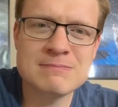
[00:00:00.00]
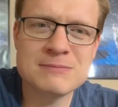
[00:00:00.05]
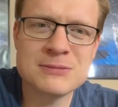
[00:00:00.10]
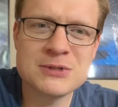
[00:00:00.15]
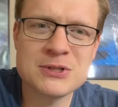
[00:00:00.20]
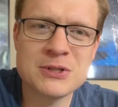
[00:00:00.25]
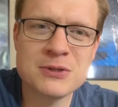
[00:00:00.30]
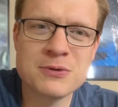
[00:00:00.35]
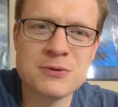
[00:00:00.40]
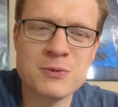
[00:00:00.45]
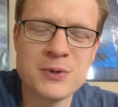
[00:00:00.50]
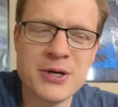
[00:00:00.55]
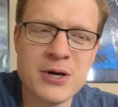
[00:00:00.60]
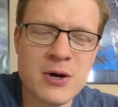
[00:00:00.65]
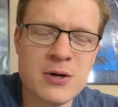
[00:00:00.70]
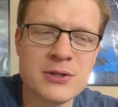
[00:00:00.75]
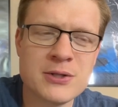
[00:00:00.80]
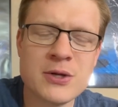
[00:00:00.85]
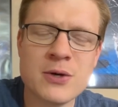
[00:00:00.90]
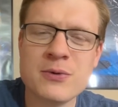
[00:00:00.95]
So we
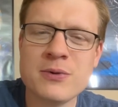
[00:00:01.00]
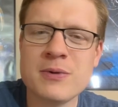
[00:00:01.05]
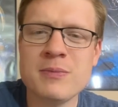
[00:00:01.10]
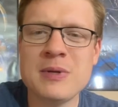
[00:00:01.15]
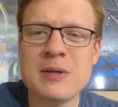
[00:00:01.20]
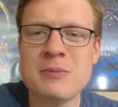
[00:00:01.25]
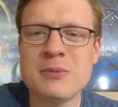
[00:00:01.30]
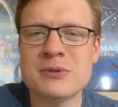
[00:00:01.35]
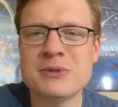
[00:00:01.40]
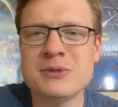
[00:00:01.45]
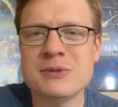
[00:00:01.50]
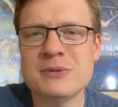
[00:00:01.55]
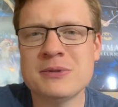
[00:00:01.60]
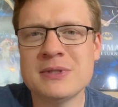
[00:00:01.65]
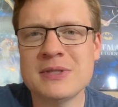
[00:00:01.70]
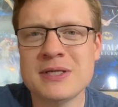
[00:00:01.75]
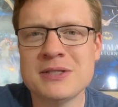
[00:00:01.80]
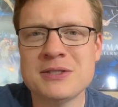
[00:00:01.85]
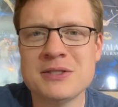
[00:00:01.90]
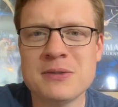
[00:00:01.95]
all know that people deal with
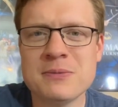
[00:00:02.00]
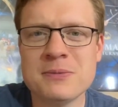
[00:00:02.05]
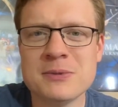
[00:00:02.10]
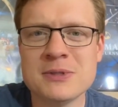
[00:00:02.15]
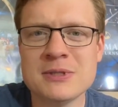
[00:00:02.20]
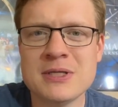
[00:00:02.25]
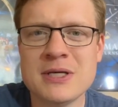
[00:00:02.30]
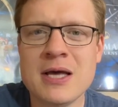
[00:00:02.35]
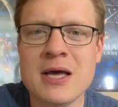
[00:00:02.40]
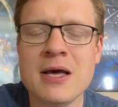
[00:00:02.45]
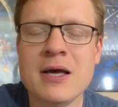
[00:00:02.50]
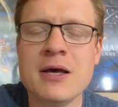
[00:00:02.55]
things differently.